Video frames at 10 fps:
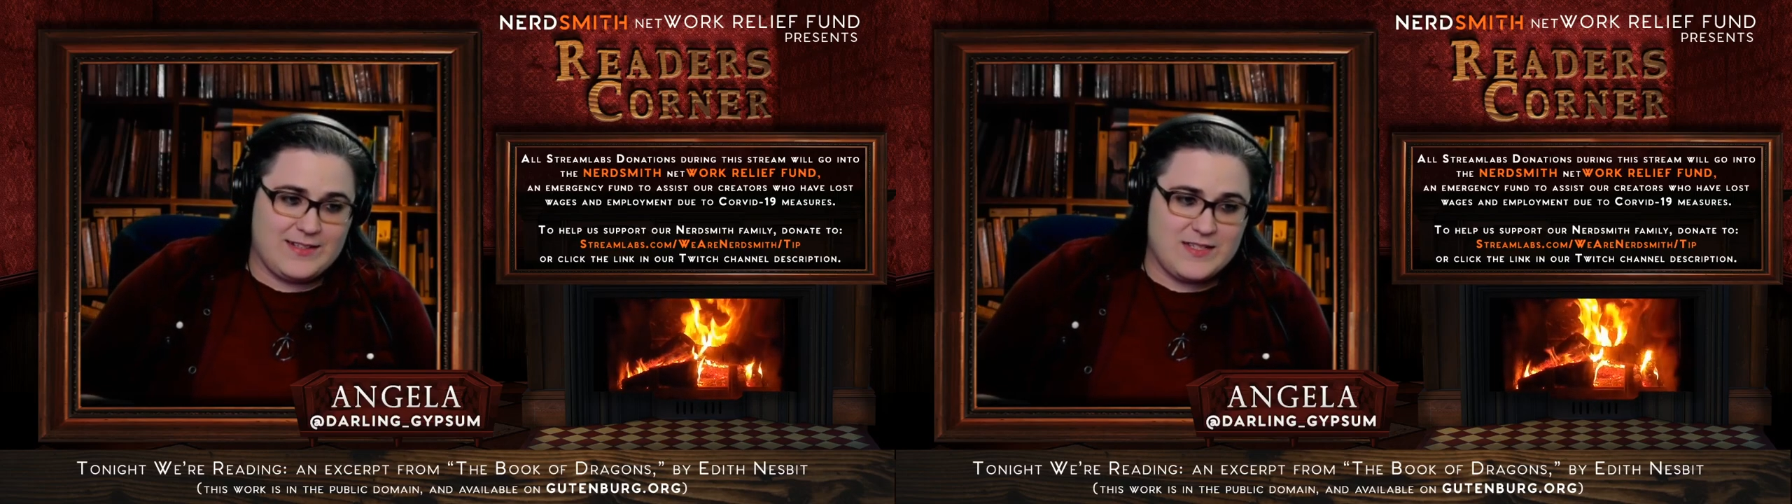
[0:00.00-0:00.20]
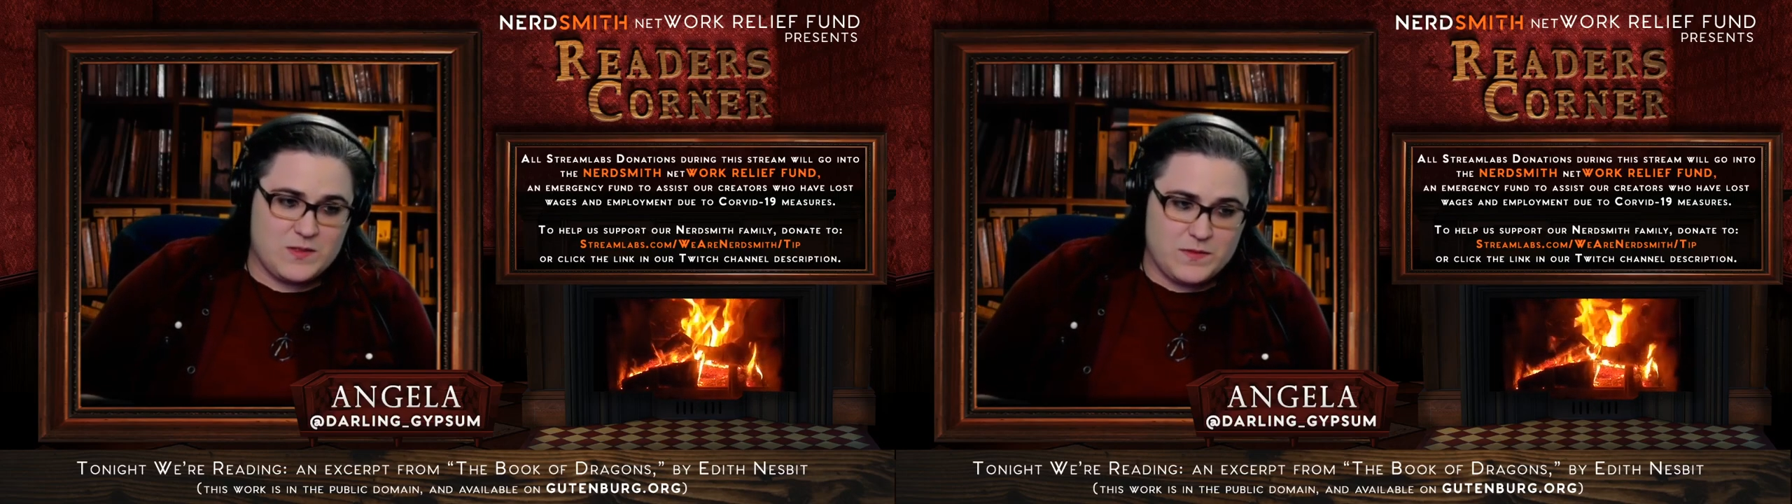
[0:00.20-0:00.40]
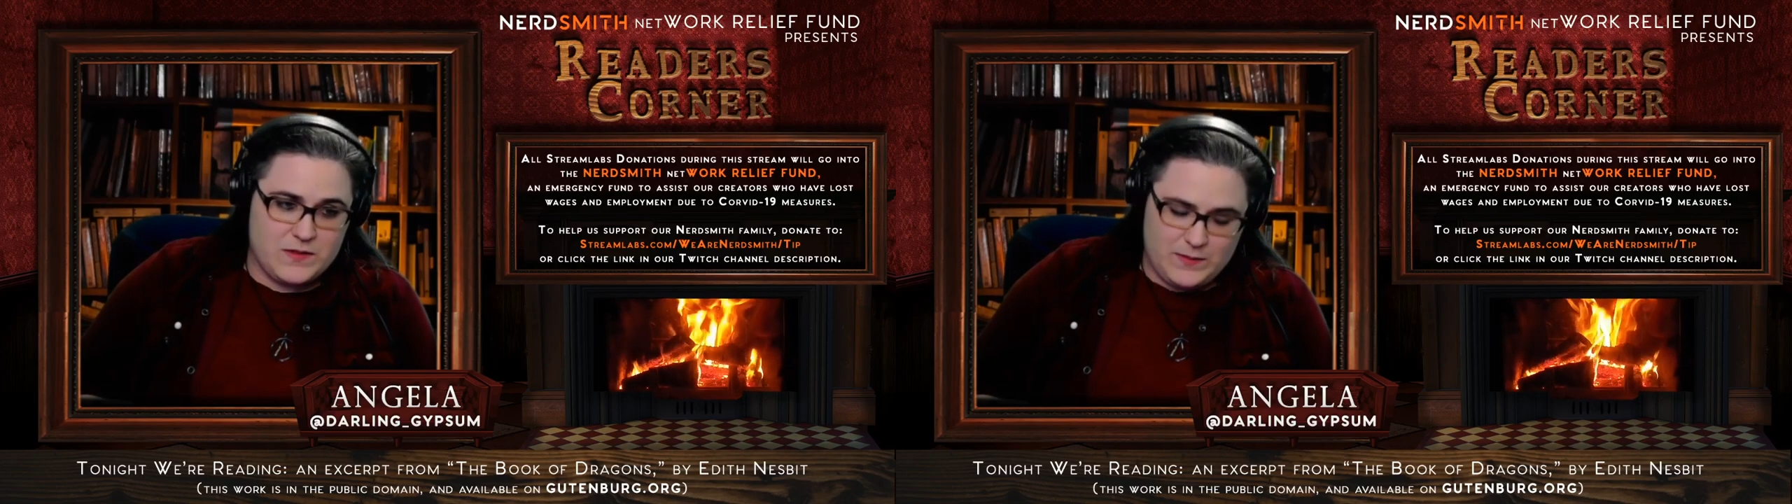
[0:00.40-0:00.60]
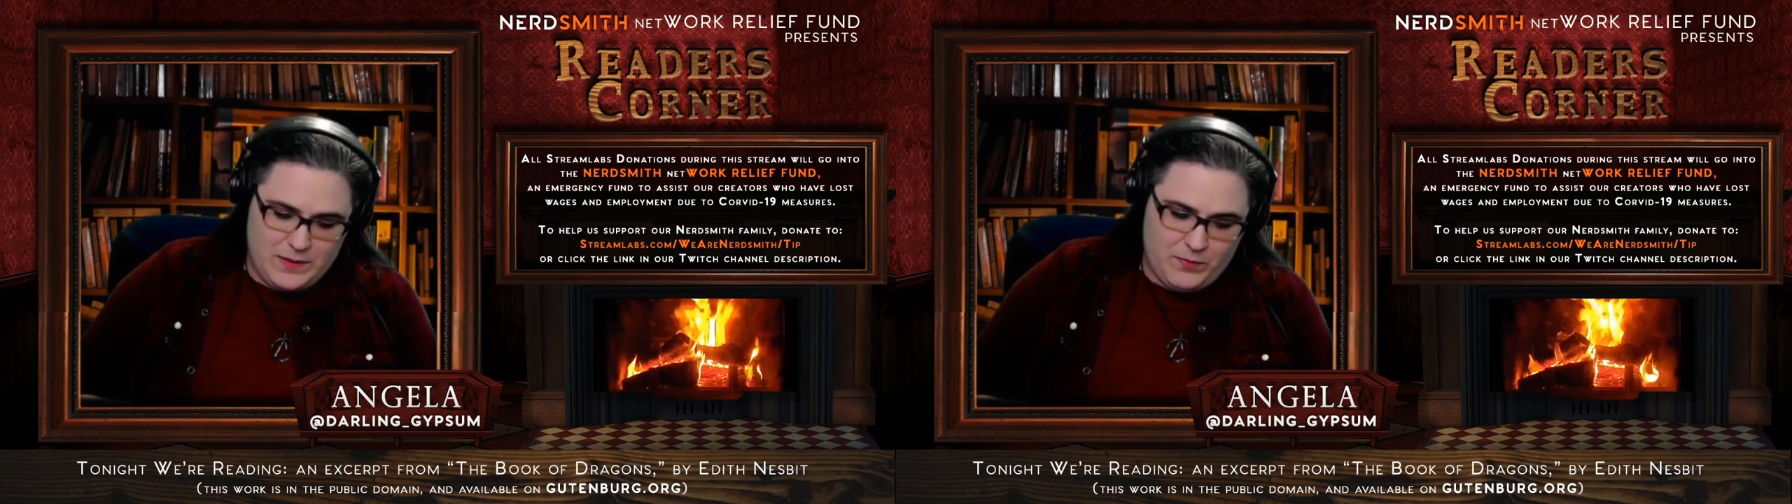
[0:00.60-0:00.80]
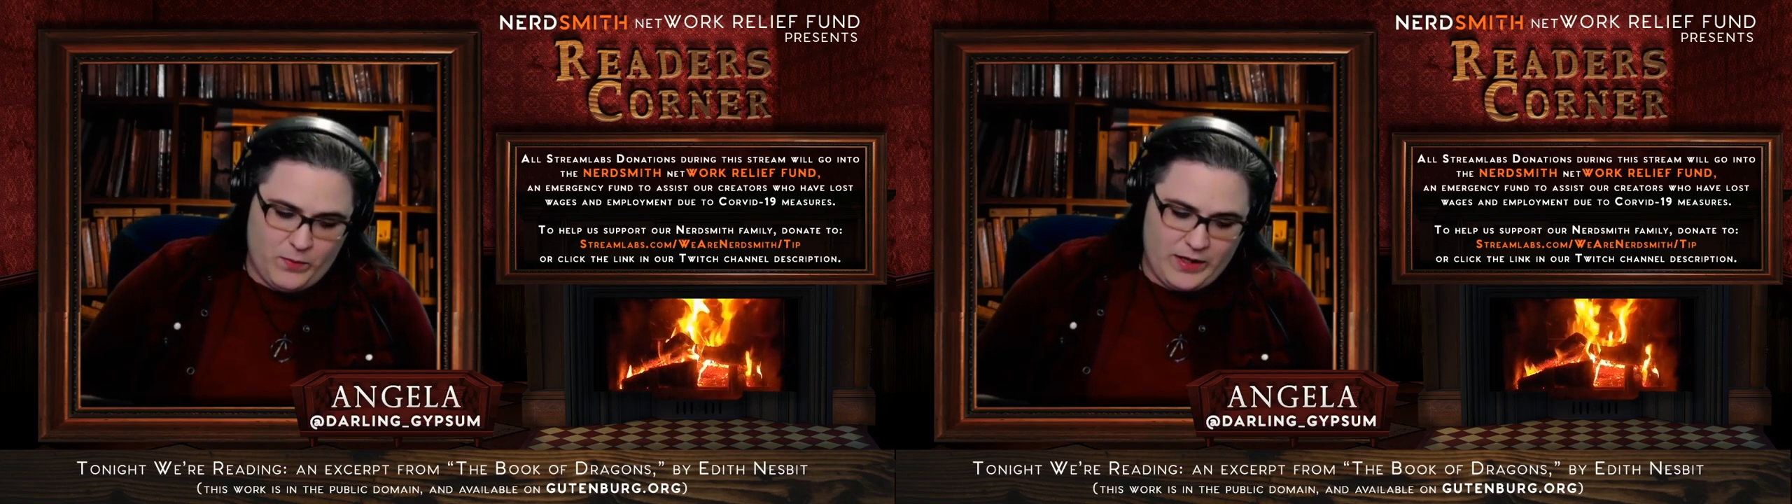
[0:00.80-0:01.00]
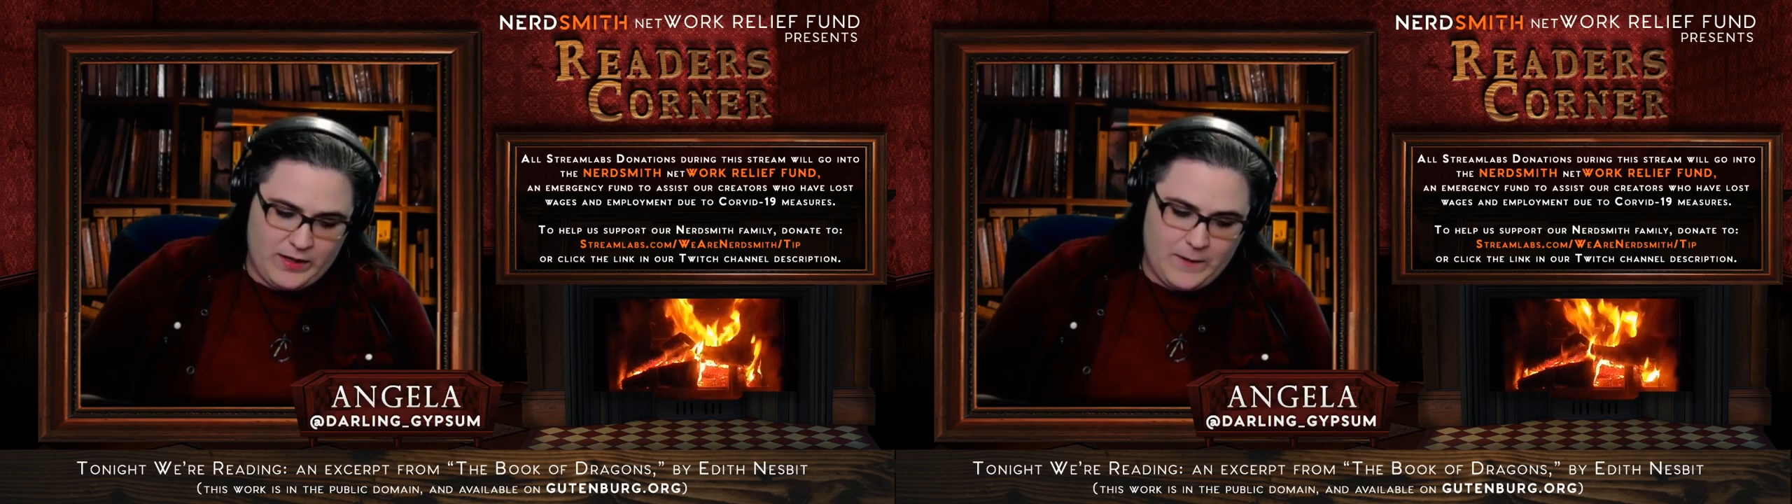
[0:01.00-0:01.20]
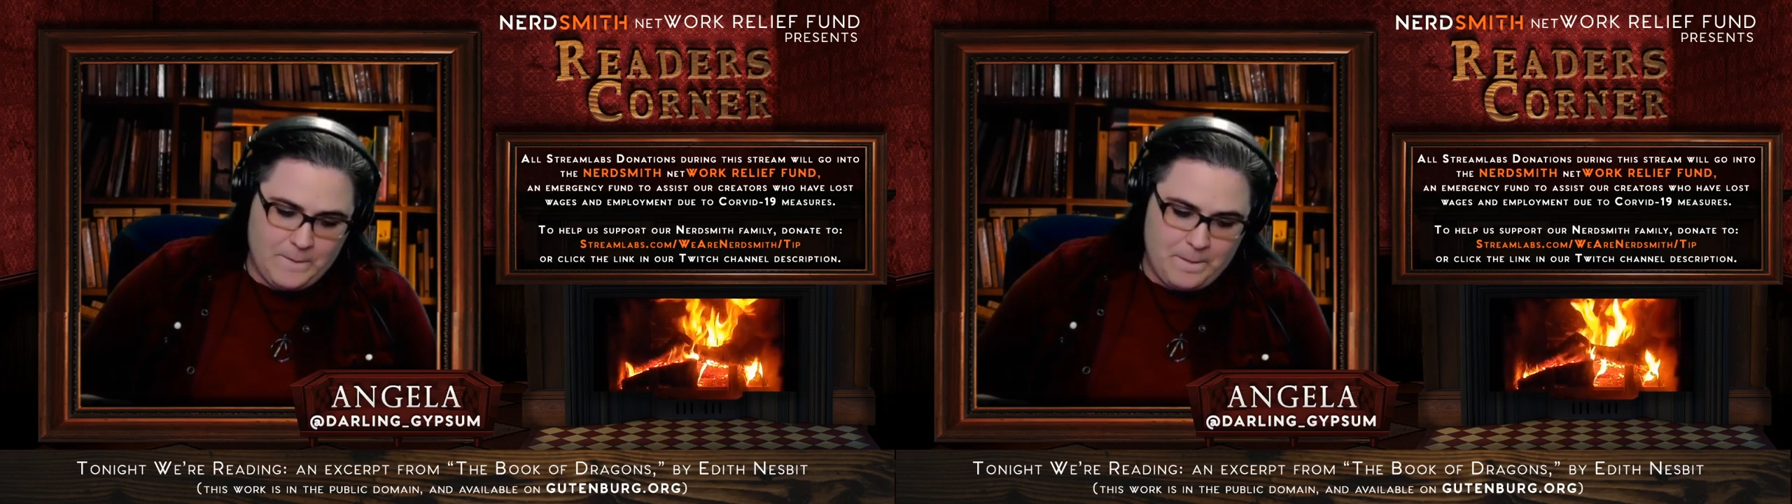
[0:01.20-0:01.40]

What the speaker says: sleep a wink.